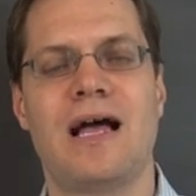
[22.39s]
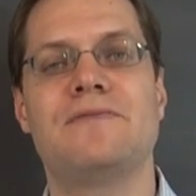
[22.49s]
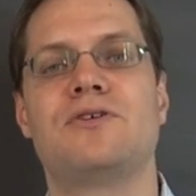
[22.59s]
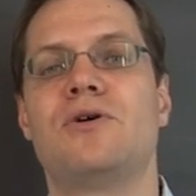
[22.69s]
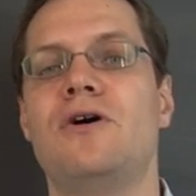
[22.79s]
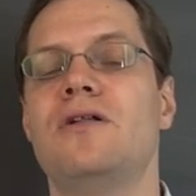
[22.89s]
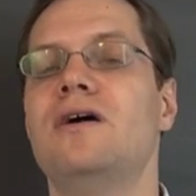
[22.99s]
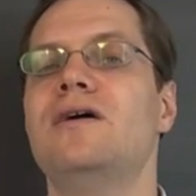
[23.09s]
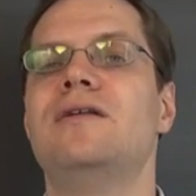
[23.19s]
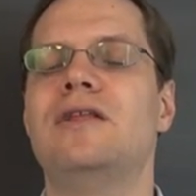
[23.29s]
After
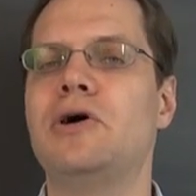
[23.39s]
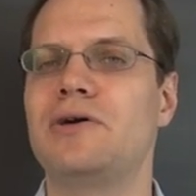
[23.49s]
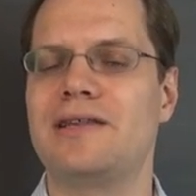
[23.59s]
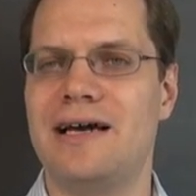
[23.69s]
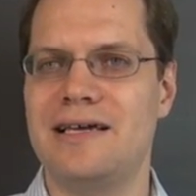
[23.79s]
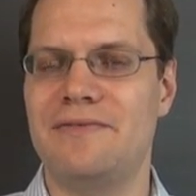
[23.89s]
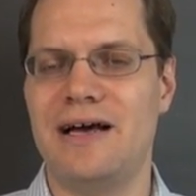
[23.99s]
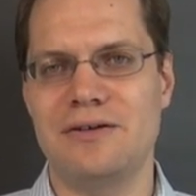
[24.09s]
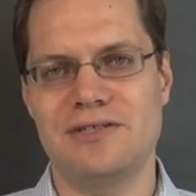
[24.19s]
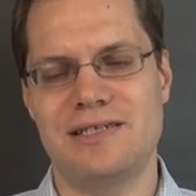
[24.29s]
all, knowing the
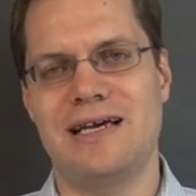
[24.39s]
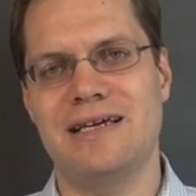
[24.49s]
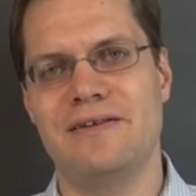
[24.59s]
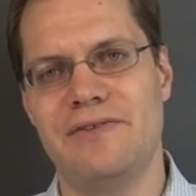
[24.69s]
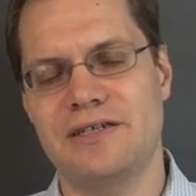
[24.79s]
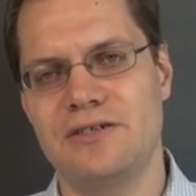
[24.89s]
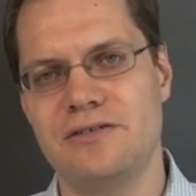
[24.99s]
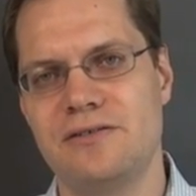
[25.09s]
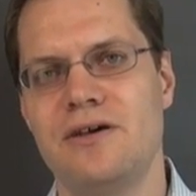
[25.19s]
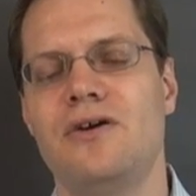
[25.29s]
eigenvalues and
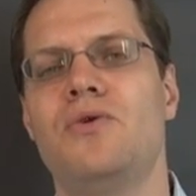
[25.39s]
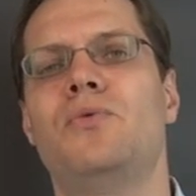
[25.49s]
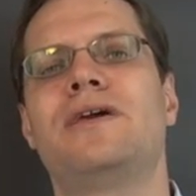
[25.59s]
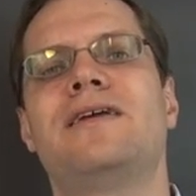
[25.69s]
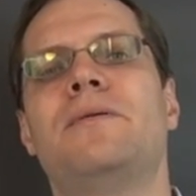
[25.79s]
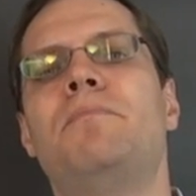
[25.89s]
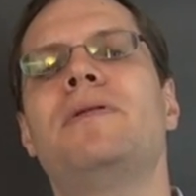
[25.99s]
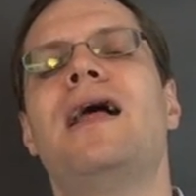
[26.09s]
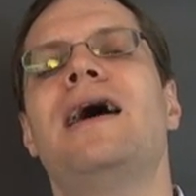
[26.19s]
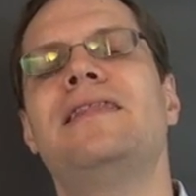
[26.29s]
eigenvectors, we can
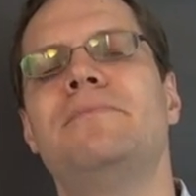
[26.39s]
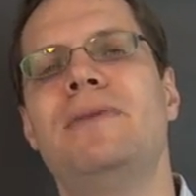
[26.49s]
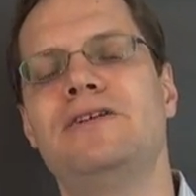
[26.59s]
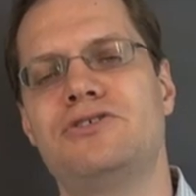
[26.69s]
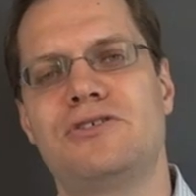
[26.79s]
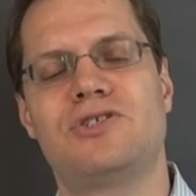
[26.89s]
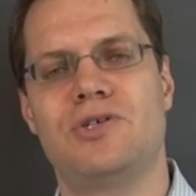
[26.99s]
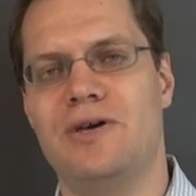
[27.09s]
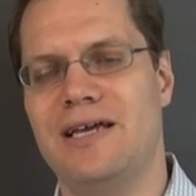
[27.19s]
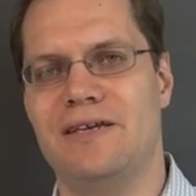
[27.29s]
apply the matrix
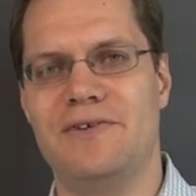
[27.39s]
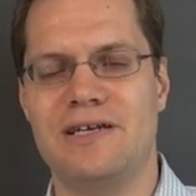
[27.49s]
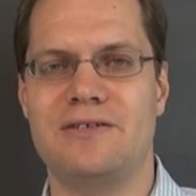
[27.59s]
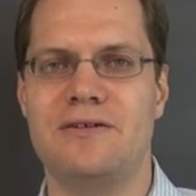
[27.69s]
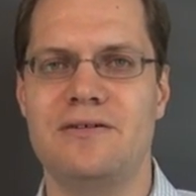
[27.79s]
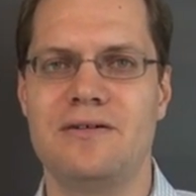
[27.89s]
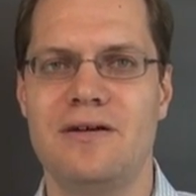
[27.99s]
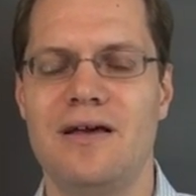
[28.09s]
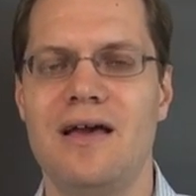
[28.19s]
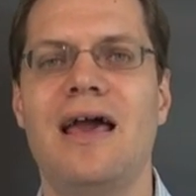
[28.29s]
to any vector
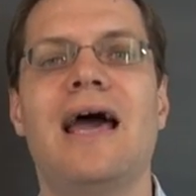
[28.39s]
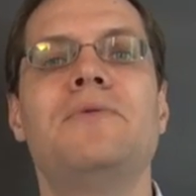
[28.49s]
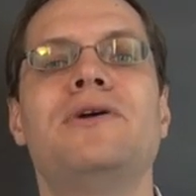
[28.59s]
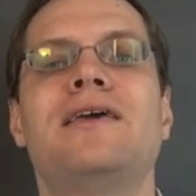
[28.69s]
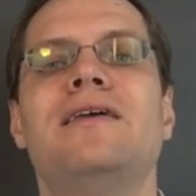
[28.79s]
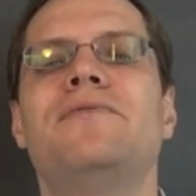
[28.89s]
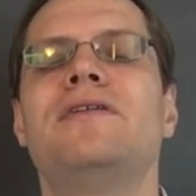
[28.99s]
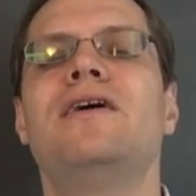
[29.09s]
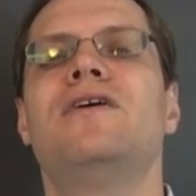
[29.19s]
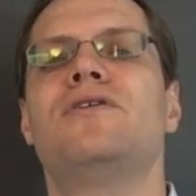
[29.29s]
and we can
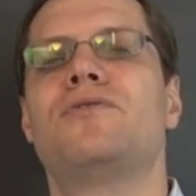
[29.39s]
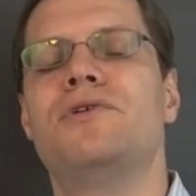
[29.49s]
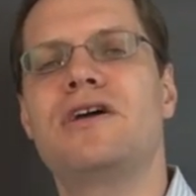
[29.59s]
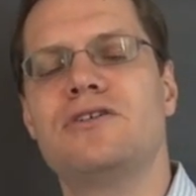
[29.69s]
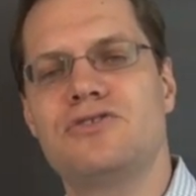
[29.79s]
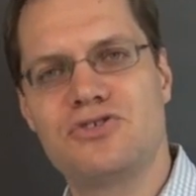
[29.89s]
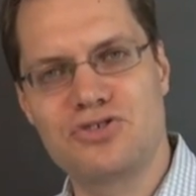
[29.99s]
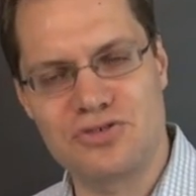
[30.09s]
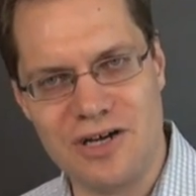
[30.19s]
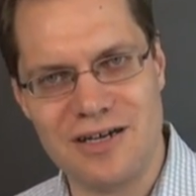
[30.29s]
even
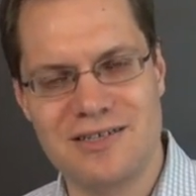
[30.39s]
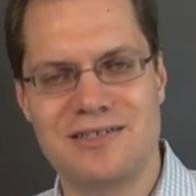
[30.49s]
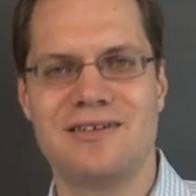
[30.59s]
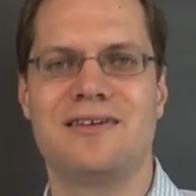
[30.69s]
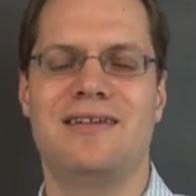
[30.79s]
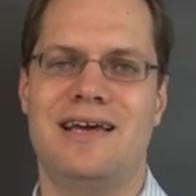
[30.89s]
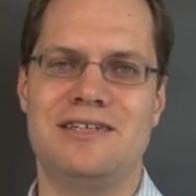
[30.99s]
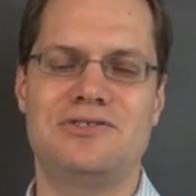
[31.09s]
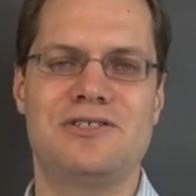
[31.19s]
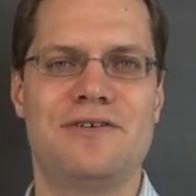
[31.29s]
reconstruct the
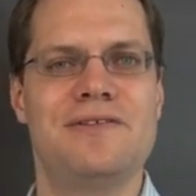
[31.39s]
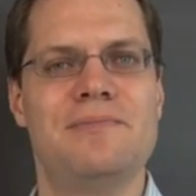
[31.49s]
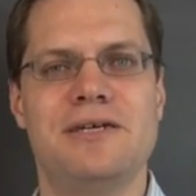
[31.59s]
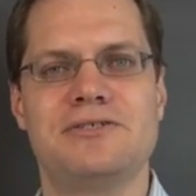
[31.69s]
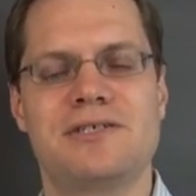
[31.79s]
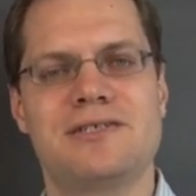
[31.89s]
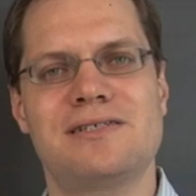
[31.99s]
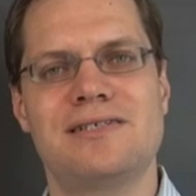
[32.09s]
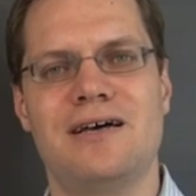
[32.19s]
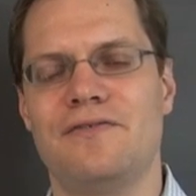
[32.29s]
entries of the matrix
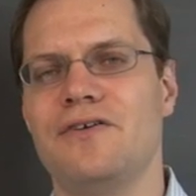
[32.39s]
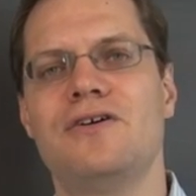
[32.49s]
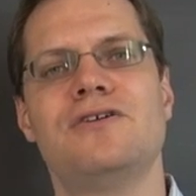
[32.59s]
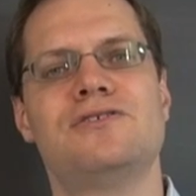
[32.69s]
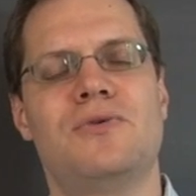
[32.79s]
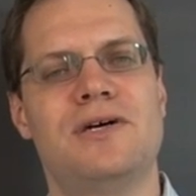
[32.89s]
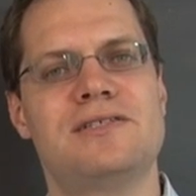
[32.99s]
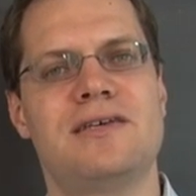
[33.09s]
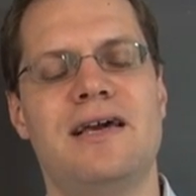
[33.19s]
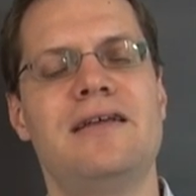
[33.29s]
itself. So
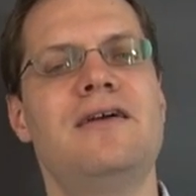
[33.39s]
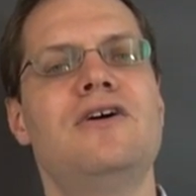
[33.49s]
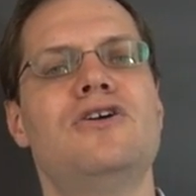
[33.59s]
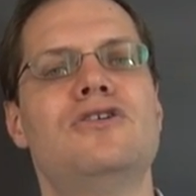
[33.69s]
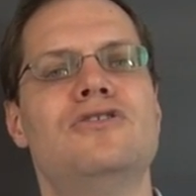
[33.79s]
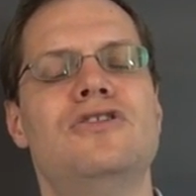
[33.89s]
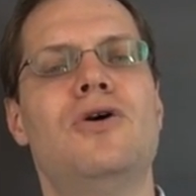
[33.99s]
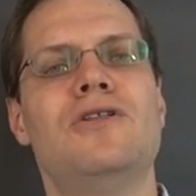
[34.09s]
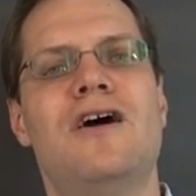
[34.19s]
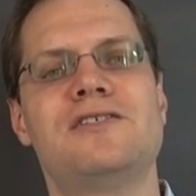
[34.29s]
once again,
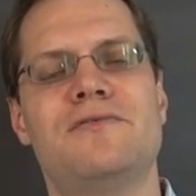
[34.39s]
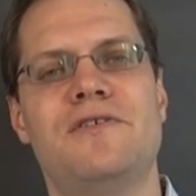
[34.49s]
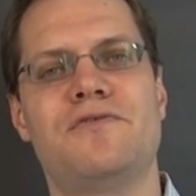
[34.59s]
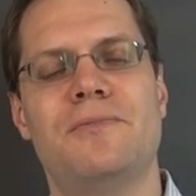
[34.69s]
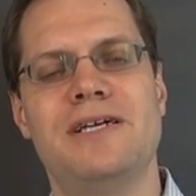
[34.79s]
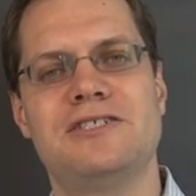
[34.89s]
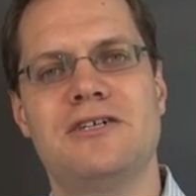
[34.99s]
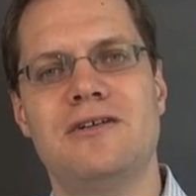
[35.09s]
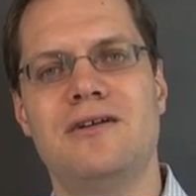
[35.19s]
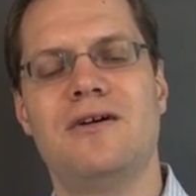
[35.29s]
no loss of
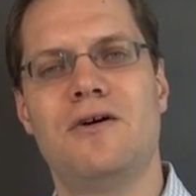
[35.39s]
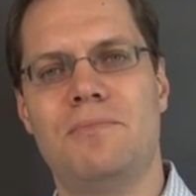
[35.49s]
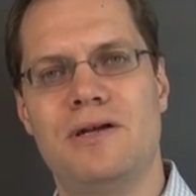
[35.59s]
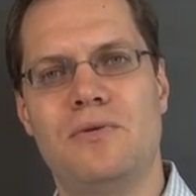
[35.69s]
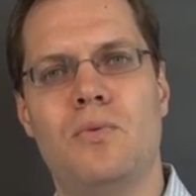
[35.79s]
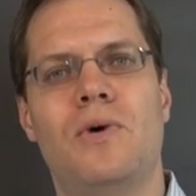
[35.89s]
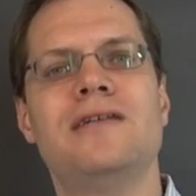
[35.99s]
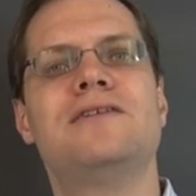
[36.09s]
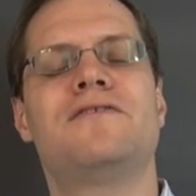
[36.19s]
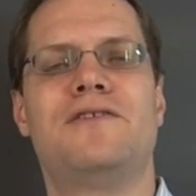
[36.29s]
information, but
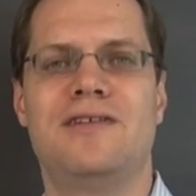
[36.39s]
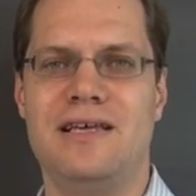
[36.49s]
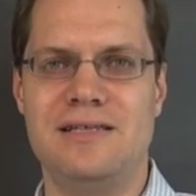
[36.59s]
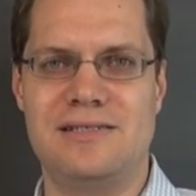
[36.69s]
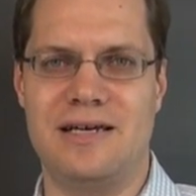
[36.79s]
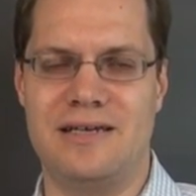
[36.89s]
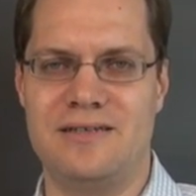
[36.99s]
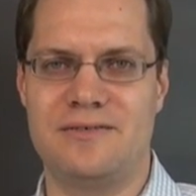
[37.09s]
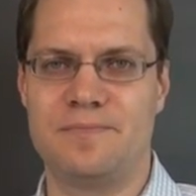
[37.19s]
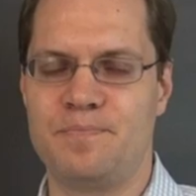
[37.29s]
wonderful insight.